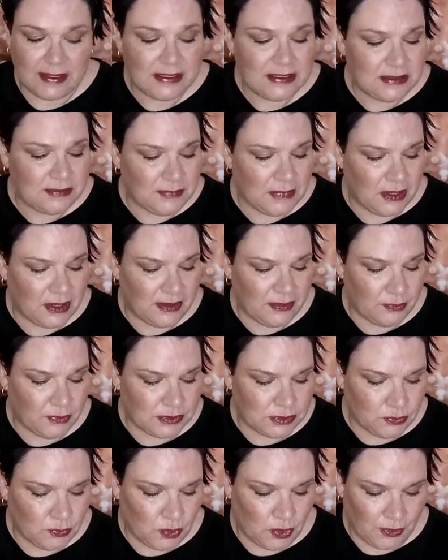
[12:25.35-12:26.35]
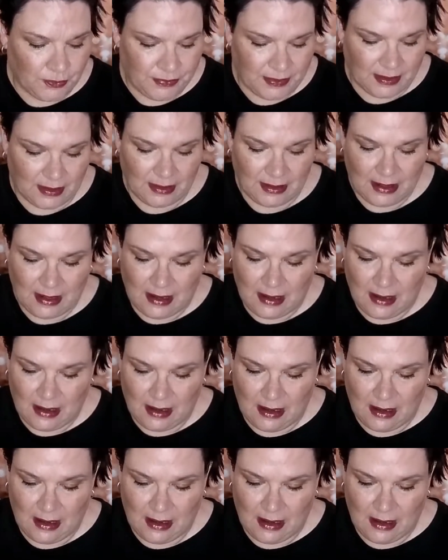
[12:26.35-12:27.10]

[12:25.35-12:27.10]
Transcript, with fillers: this month was worth it